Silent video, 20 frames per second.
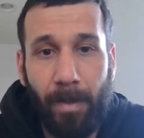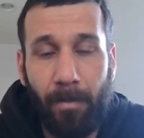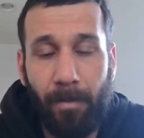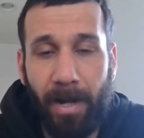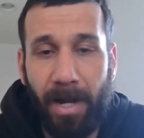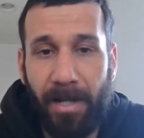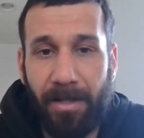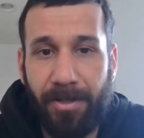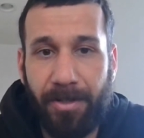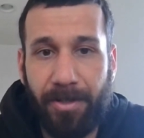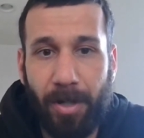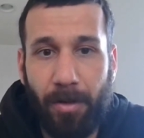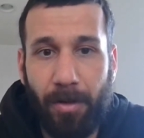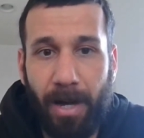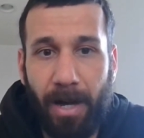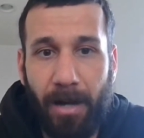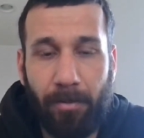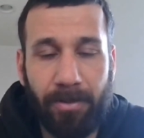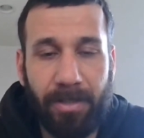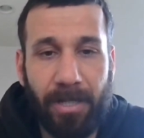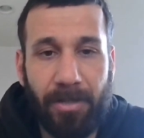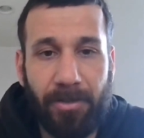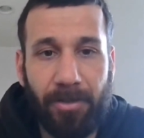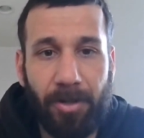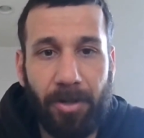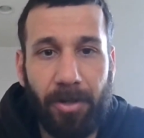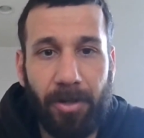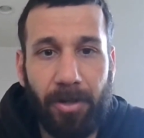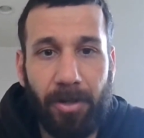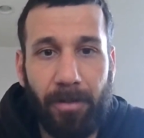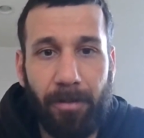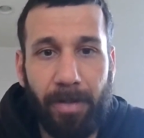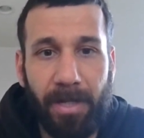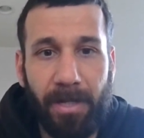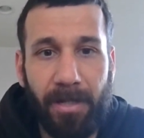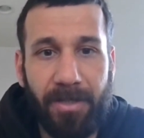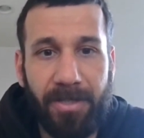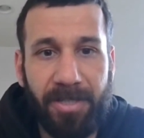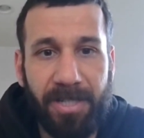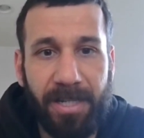Right. So I don't think they're going to be
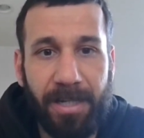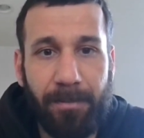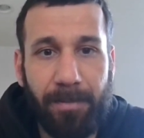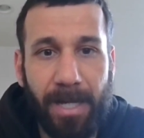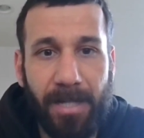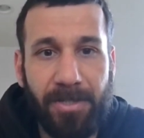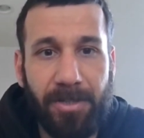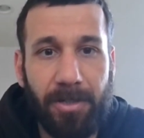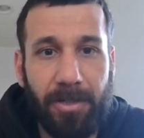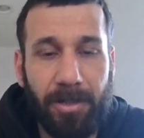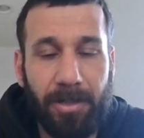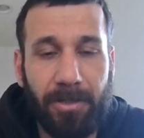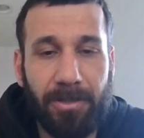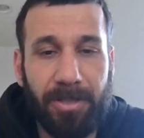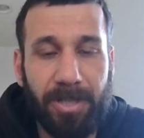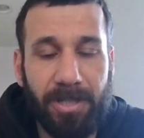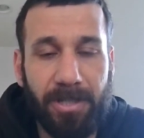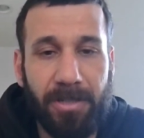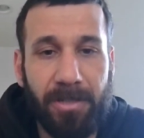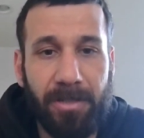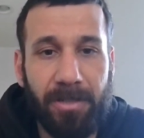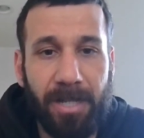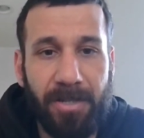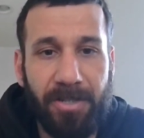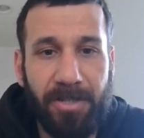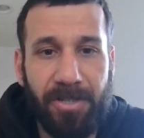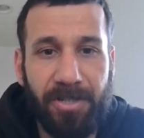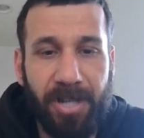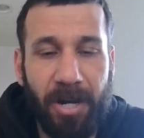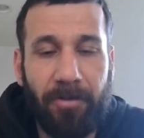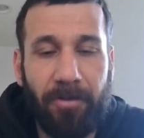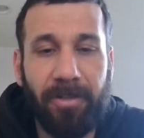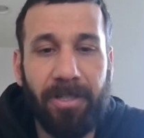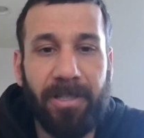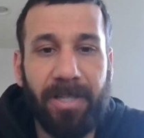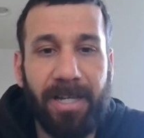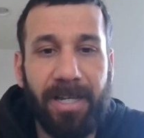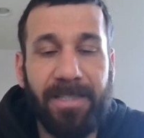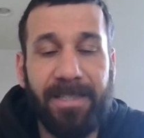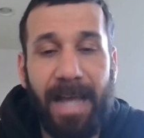a team that's going to just necessarily
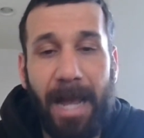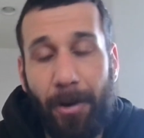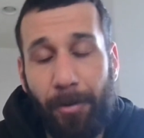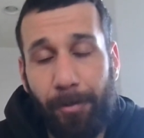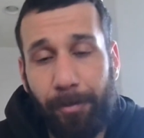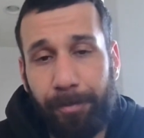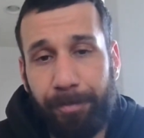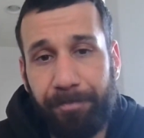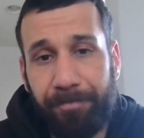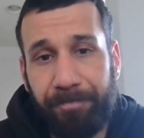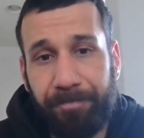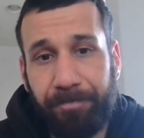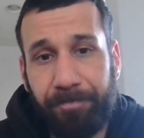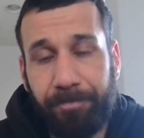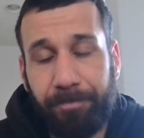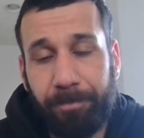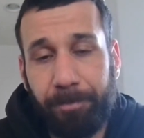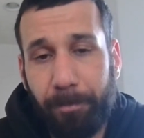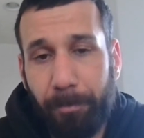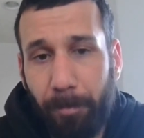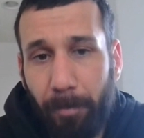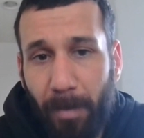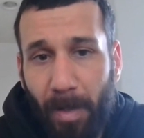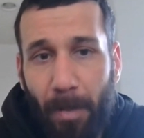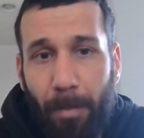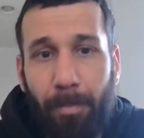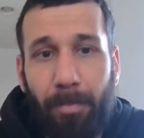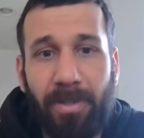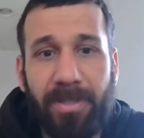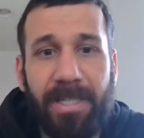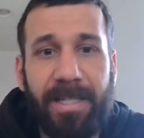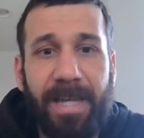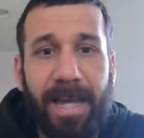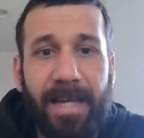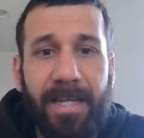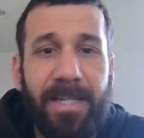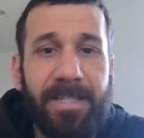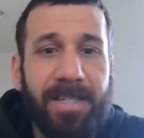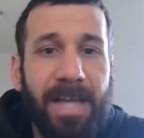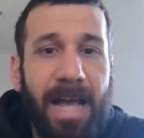lay down. But the
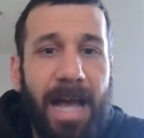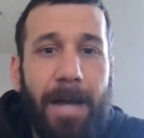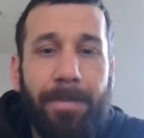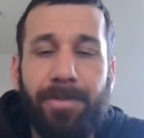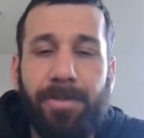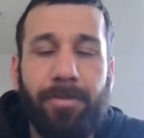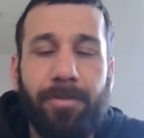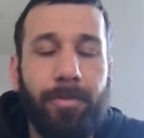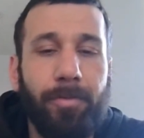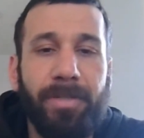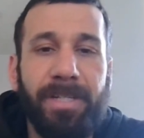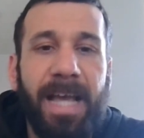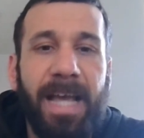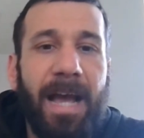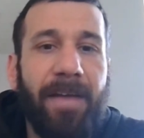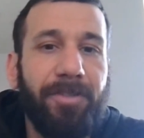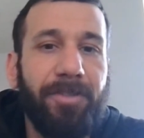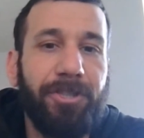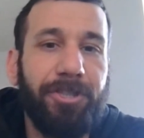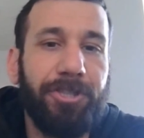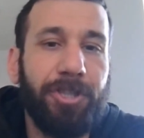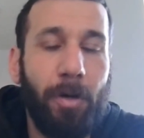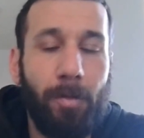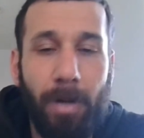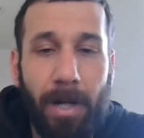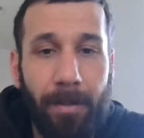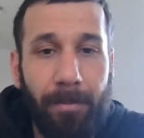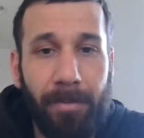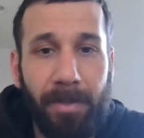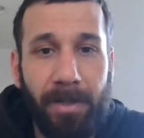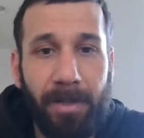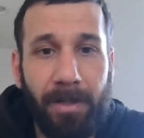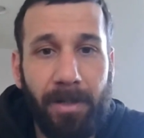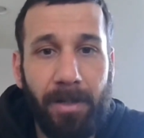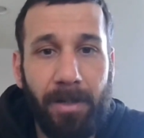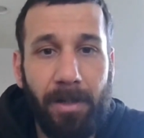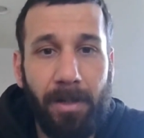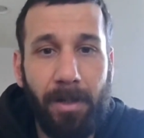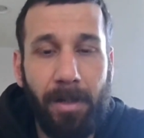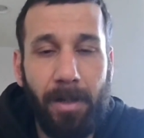Yankees absolutely have to show up.
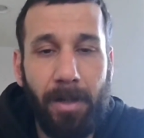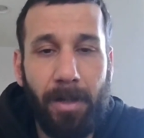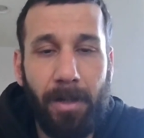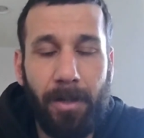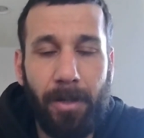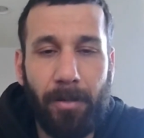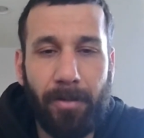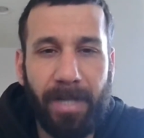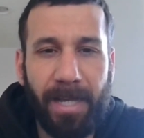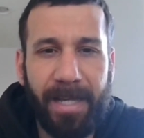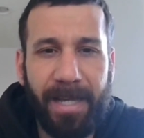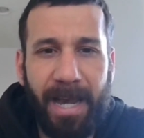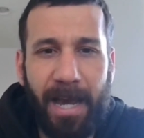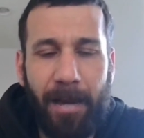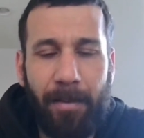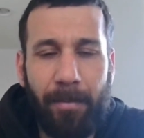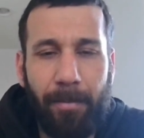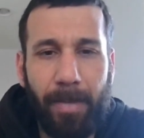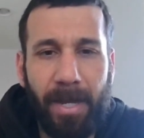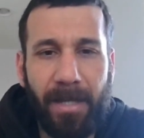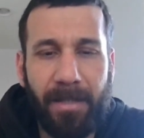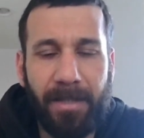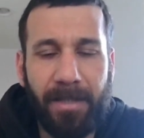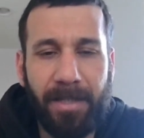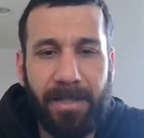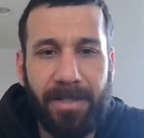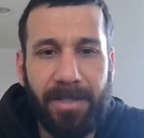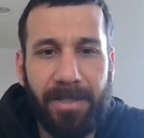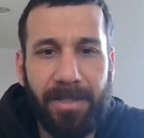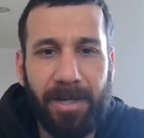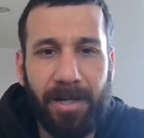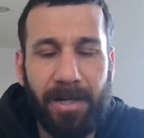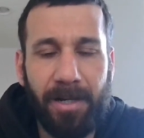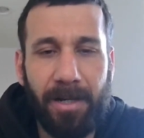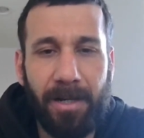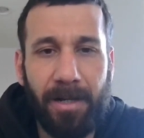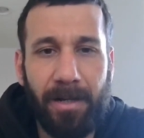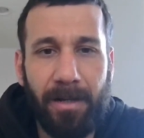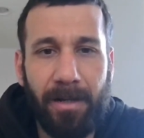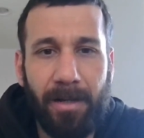You know, they can't make this
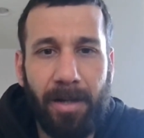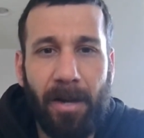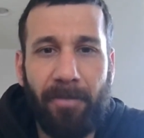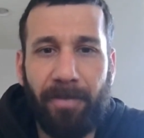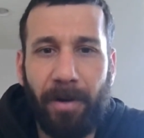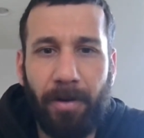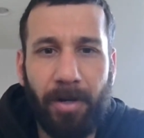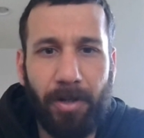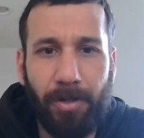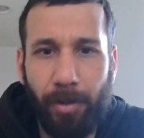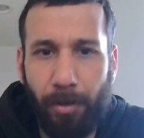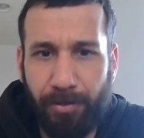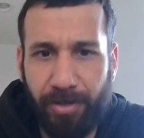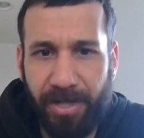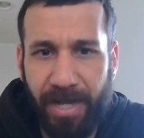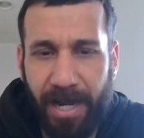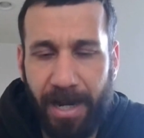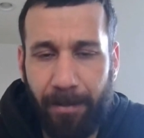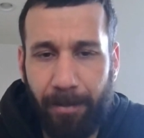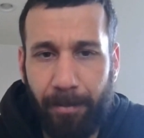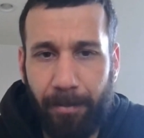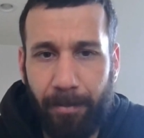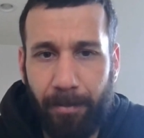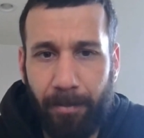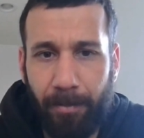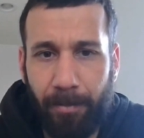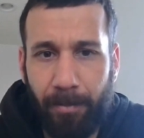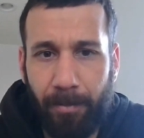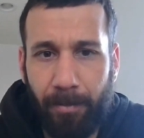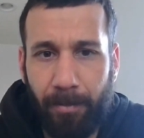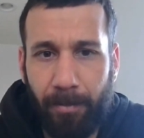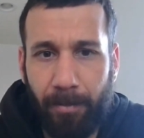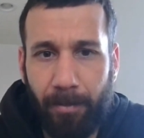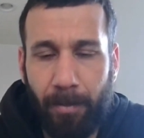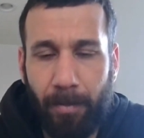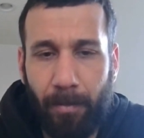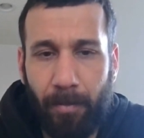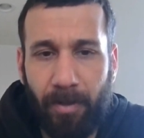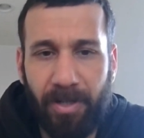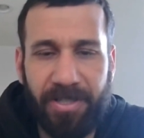a very close game
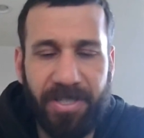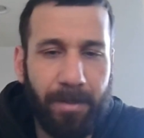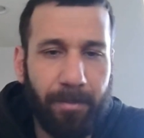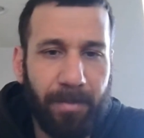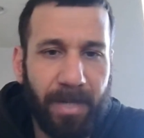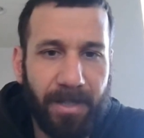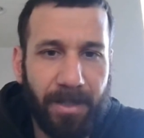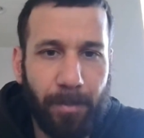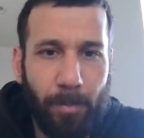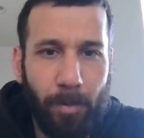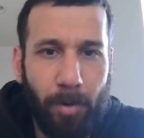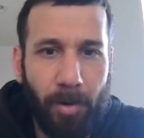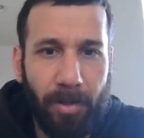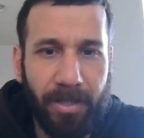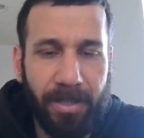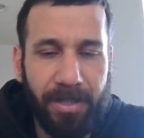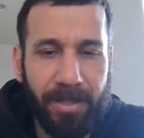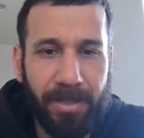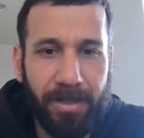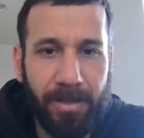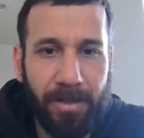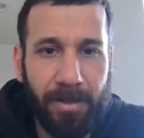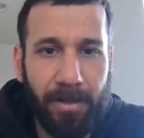with a team like the Marlins.